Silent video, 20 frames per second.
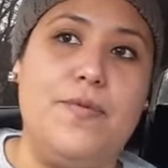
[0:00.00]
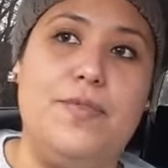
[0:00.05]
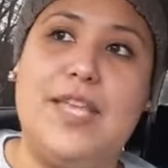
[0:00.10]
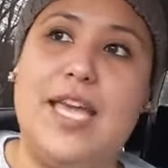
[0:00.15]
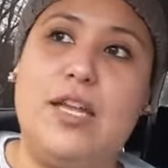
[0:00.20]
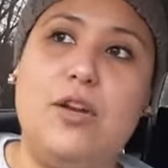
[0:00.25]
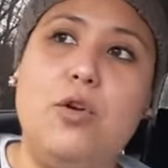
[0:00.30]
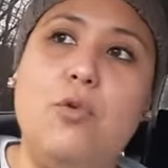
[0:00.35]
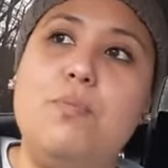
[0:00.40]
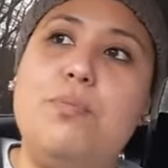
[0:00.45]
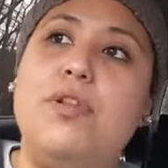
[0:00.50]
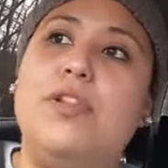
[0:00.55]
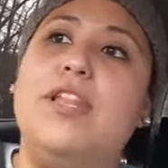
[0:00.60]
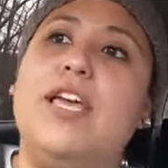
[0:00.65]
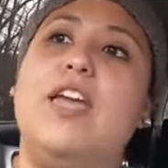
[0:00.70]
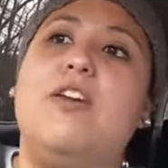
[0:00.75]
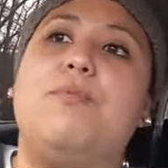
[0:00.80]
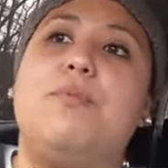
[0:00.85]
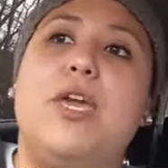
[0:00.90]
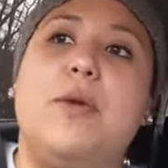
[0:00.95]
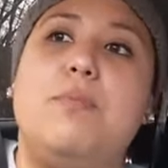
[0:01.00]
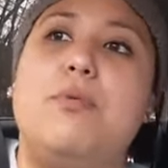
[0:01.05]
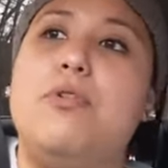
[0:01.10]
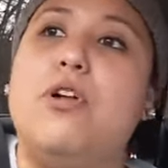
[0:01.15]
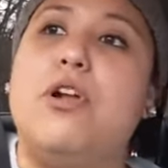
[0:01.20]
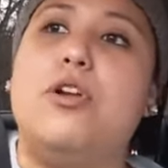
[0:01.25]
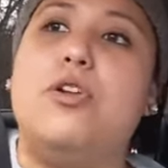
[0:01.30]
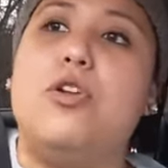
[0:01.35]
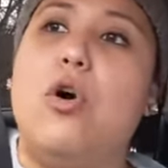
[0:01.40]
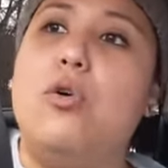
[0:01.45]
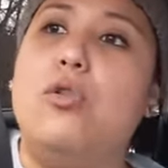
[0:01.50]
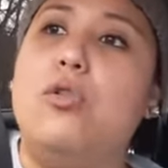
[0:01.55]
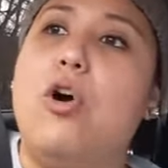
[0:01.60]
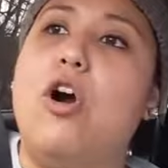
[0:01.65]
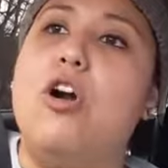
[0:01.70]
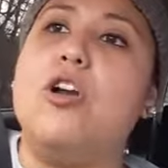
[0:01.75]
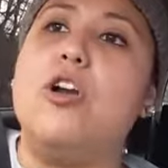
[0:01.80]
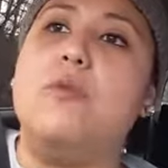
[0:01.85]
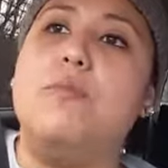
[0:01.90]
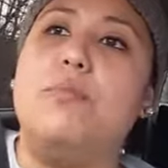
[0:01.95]
They don't believe, people are no
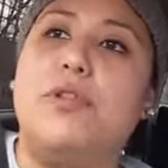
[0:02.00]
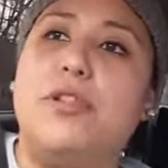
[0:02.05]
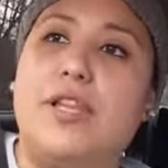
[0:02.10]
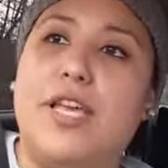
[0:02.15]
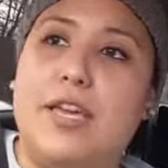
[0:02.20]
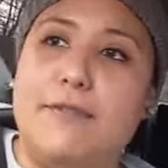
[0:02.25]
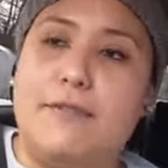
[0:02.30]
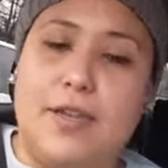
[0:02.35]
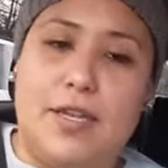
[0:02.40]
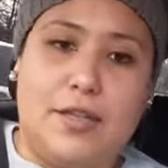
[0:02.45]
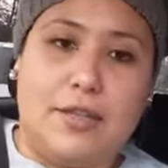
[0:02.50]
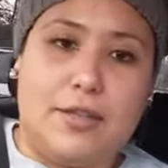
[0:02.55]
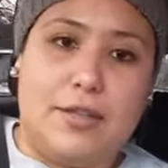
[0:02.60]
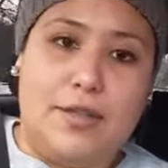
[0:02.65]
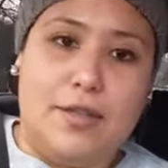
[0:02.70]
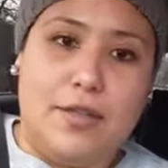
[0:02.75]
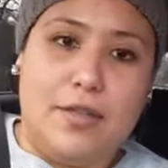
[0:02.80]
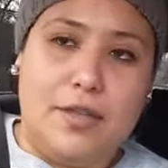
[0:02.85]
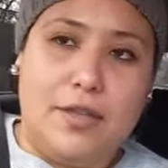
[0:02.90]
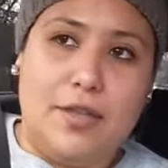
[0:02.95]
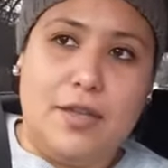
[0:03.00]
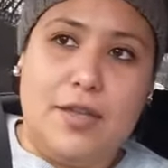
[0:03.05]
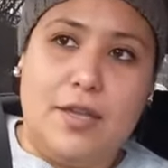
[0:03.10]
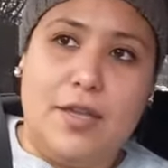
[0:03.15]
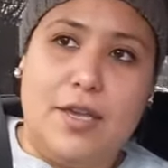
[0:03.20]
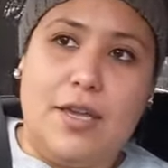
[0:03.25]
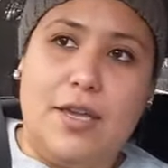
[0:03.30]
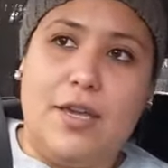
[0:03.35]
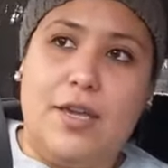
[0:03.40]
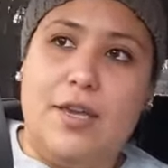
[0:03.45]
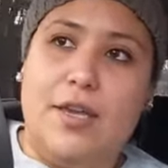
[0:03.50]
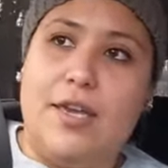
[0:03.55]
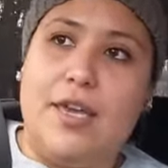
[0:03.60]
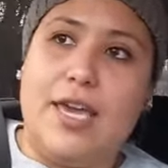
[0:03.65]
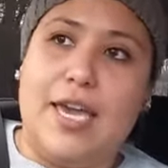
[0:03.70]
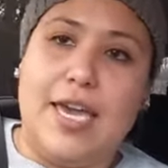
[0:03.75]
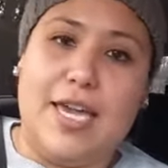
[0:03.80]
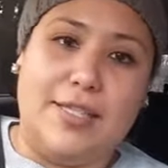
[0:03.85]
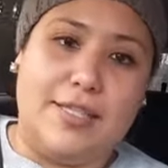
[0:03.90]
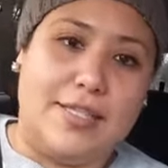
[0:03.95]
longer believing
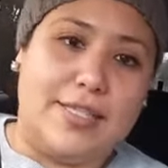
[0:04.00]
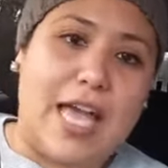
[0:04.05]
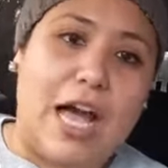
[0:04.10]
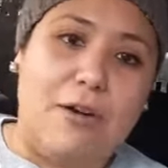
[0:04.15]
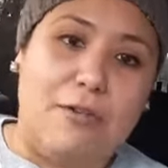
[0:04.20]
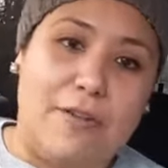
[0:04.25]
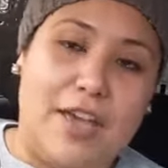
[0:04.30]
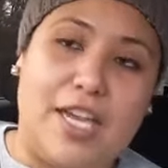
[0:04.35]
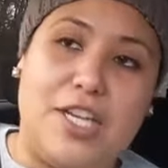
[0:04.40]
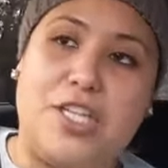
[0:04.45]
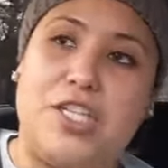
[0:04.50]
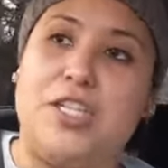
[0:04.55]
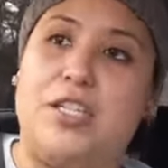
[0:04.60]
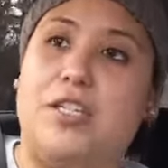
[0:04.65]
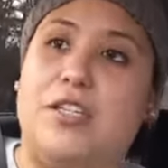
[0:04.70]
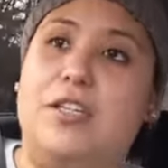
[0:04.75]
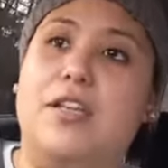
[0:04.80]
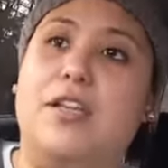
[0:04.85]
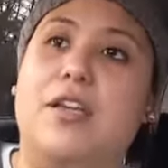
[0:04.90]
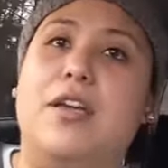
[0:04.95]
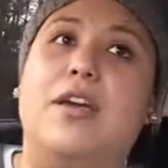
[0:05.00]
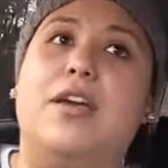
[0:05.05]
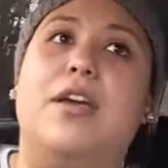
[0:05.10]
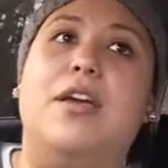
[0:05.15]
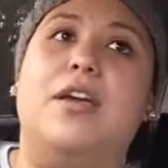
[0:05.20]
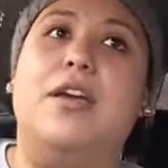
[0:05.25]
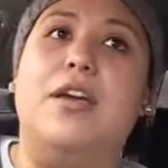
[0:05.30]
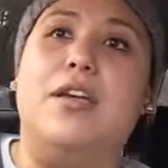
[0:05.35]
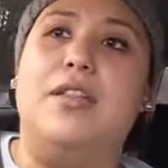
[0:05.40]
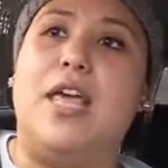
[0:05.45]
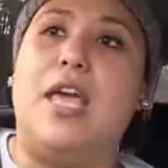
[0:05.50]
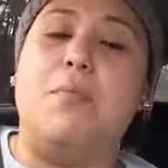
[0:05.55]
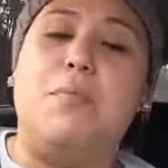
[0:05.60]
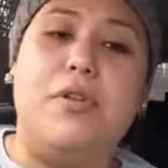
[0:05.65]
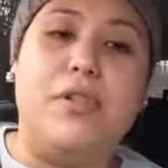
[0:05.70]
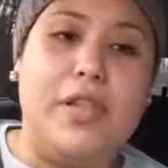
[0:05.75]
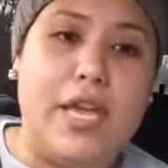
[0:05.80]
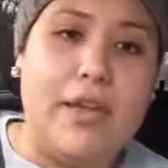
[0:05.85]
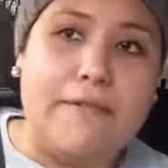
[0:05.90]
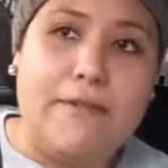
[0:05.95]
in salvation. They
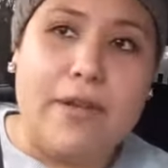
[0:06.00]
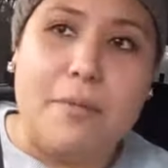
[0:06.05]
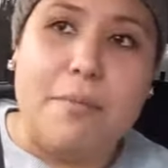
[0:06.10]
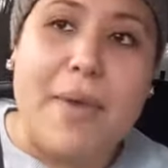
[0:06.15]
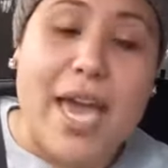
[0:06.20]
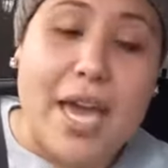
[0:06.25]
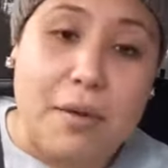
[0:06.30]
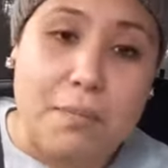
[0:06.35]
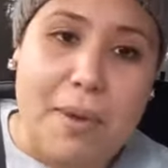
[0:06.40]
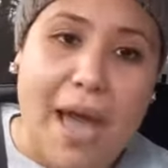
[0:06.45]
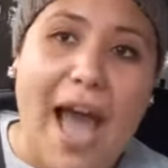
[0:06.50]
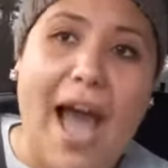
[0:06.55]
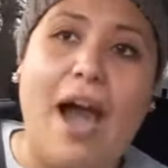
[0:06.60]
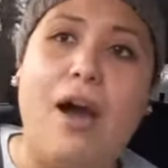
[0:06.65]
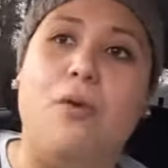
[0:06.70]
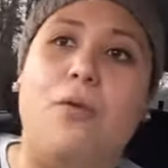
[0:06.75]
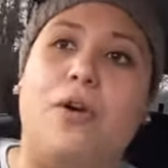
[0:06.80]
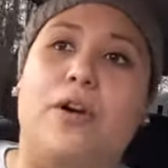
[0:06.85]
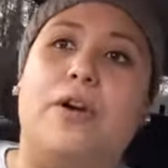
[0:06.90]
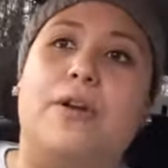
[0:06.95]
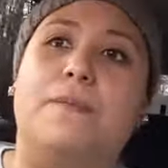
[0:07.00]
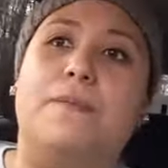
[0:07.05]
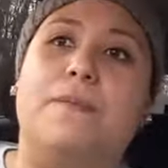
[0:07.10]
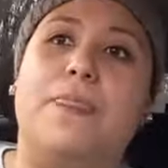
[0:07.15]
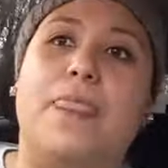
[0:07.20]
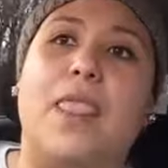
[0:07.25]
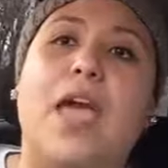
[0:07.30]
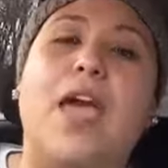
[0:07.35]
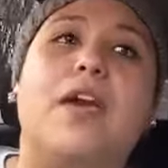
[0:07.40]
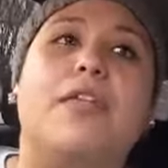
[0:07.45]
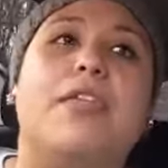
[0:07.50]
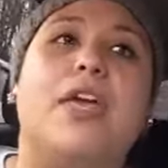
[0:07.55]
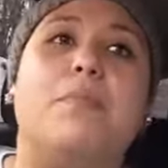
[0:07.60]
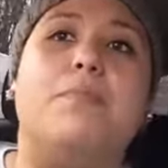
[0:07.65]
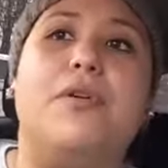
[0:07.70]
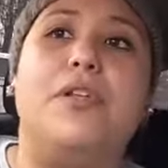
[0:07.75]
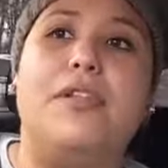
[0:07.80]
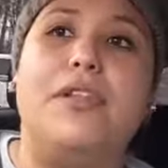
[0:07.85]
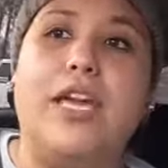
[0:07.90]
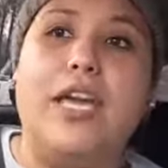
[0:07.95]
believe in manpower. They
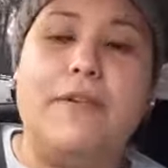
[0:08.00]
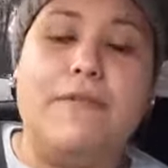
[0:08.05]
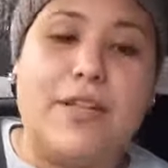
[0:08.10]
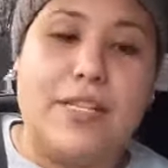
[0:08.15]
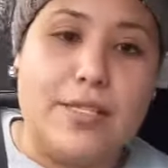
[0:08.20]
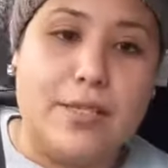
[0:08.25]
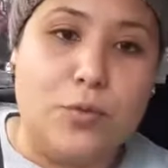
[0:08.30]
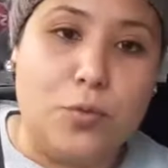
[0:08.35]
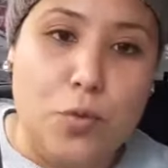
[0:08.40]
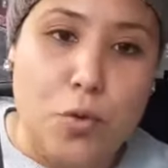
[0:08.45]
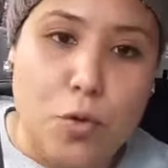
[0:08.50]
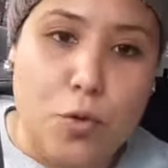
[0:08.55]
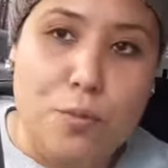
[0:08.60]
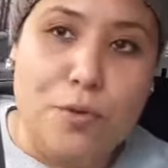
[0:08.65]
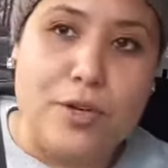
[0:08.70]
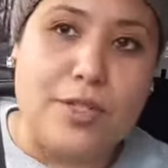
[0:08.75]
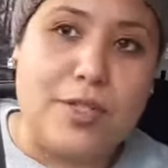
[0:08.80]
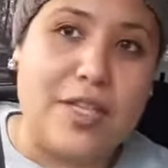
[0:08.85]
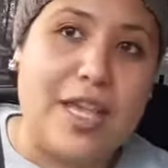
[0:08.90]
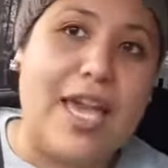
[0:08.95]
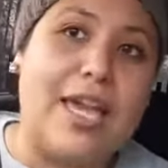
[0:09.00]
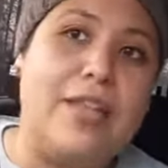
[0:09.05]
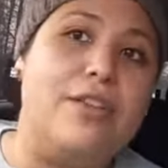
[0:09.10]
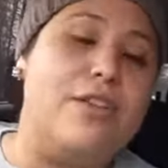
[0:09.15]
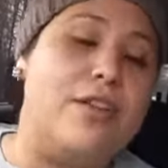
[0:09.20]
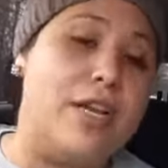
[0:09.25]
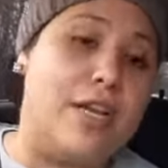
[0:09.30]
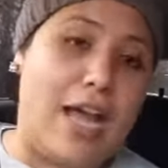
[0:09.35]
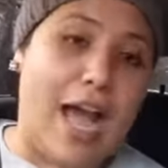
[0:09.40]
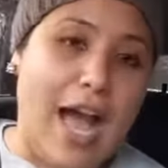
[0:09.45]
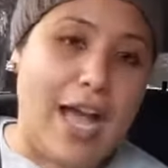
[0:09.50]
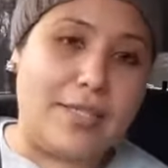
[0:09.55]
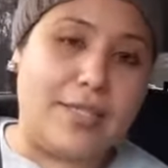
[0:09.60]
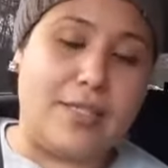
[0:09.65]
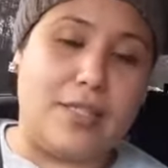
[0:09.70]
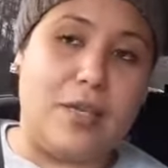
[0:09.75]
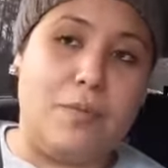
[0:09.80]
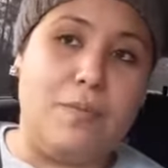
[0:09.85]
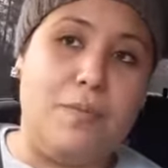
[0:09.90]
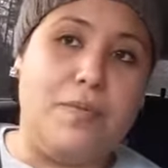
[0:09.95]
believe in rumor, slander, and
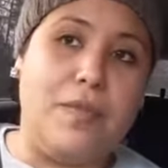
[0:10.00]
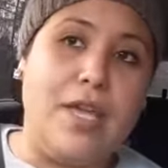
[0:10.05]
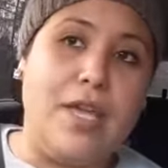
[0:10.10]
gossip.